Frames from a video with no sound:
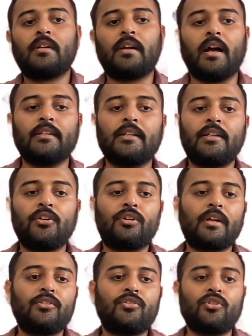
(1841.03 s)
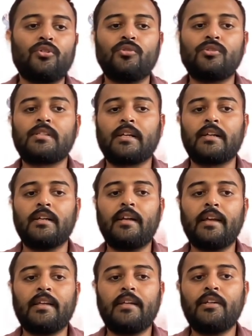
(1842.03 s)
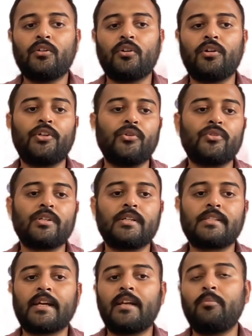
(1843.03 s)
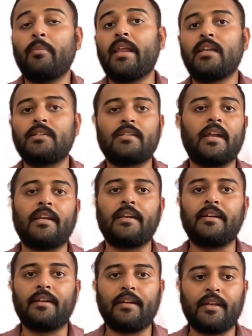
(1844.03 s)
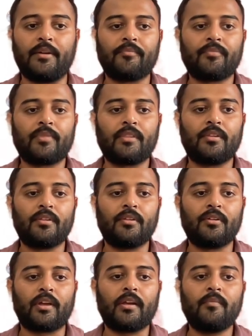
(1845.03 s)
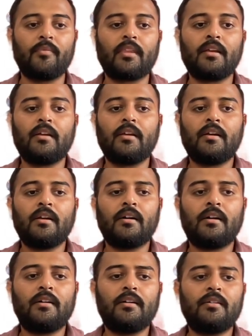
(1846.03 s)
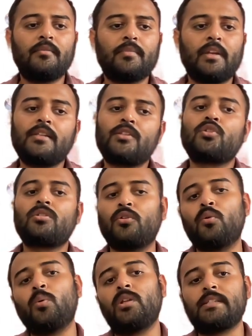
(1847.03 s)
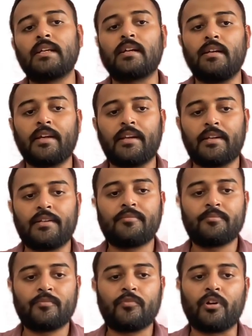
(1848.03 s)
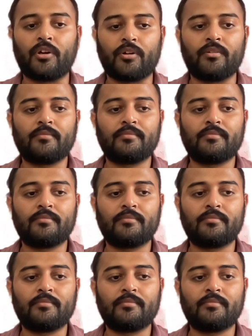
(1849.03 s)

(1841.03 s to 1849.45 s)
Either you can choose single tenant or user assigned managed identity. Okay. Let's go with single tenant for now.